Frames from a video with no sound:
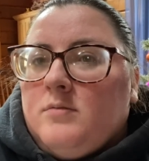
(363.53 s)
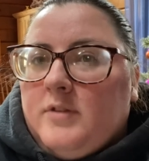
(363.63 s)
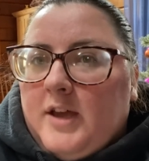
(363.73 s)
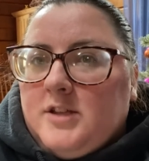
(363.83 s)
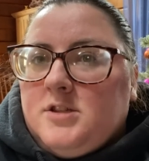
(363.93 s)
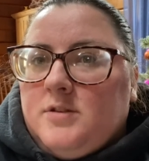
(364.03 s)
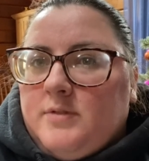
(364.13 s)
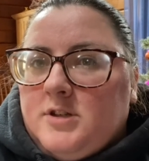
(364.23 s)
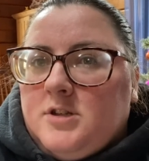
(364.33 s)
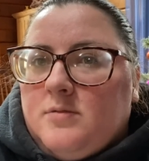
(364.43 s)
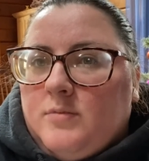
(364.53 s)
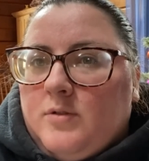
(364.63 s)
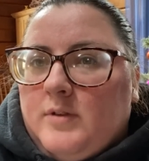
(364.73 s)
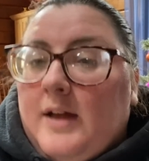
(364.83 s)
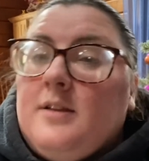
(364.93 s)
gets you into the
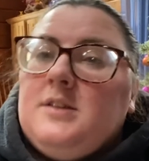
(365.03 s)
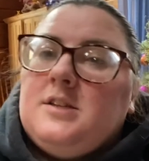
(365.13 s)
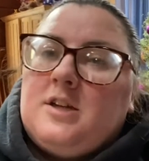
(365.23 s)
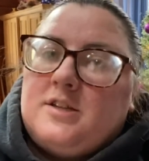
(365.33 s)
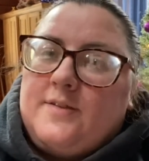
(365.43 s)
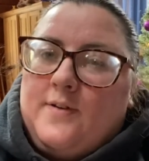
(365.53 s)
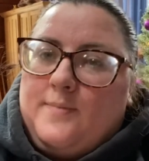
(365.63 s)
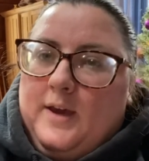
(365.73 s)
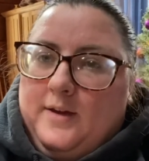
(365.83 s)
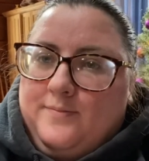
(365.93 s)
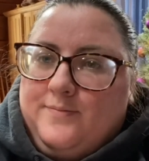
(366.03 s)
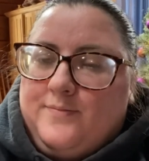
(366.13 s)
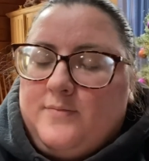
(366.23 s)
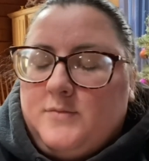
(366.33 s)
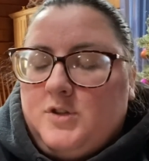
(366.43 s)
mood. At least it does for me.
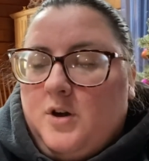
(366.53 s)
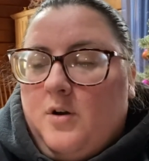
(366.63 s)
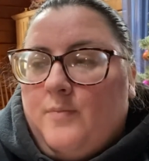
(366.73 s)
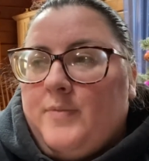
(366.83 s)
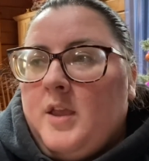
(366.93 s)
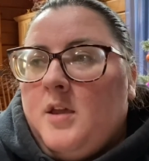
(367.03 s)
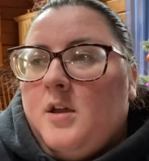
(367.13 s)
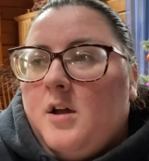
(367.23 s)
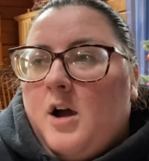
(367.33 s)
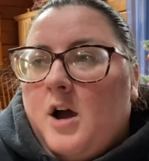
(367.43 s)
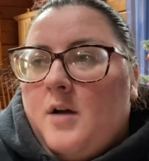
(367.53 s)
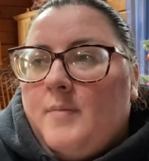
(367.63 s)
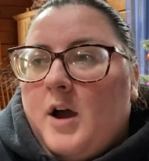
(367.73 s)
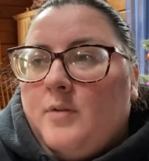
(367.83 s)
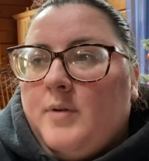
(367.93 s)
So
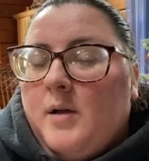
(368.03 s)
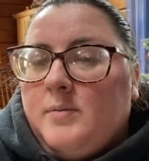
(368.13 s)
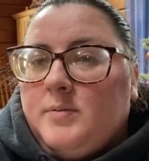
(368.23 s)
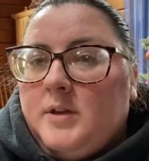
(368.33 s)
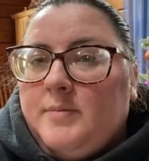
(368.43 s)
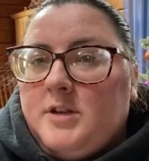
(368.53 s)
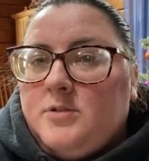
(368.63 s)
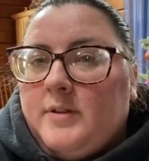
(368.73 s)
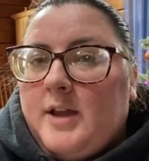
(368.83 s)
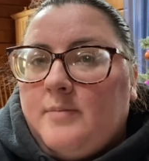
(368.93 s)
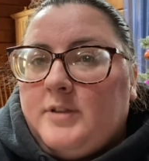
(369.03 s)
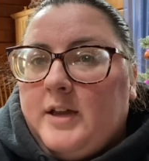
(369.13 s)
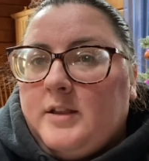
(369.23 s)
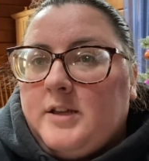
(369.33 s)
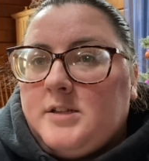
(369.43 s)
I'll probably be doing that
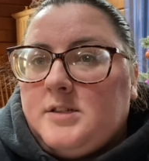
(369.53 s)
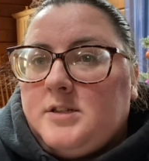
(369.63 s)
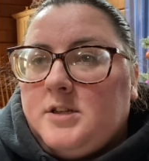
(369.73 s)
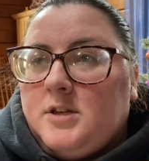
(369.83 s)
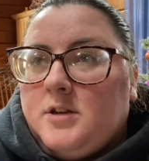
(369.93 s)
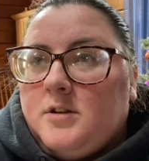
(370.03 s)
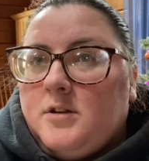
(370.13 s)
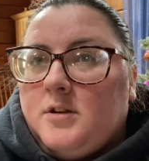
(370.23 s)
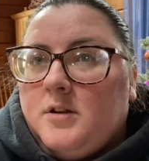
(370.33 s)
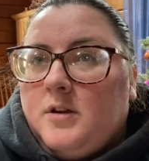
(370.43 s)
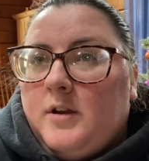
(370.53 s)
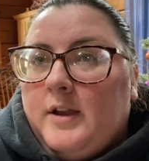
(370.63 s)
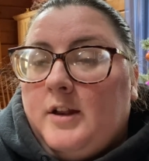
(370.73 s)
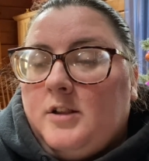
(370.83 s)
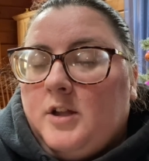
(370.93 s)
playlist
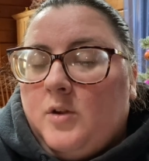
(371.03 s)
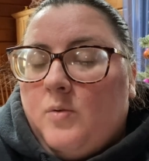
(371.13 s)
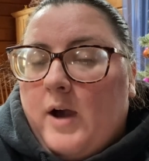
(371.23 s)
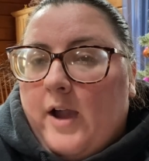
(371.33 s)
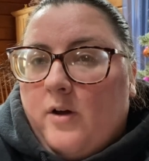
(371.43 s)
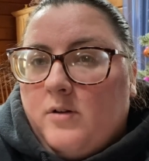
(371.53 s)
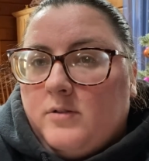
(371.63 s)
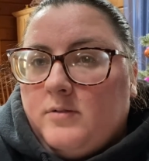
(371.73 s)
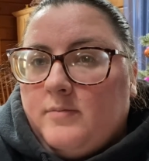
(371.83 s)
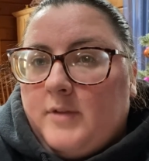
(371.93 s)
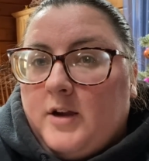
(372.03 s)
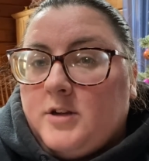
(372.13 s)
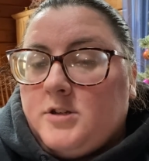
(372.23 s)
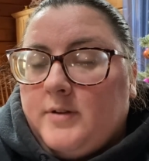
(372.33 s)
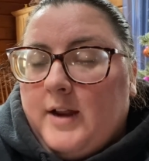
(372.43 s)
in a little while. I'm not
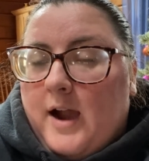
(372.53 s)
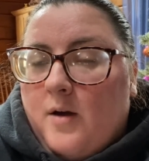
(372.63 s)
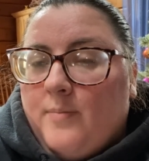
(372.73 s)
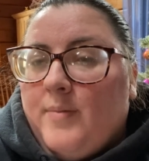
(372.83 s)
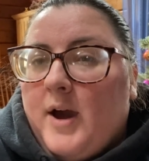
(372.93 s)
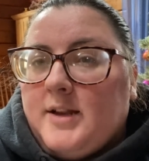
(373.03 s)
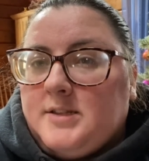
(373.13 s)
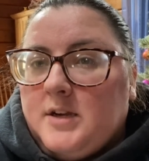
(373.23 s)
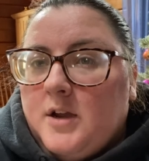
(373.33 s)
going to do it now, but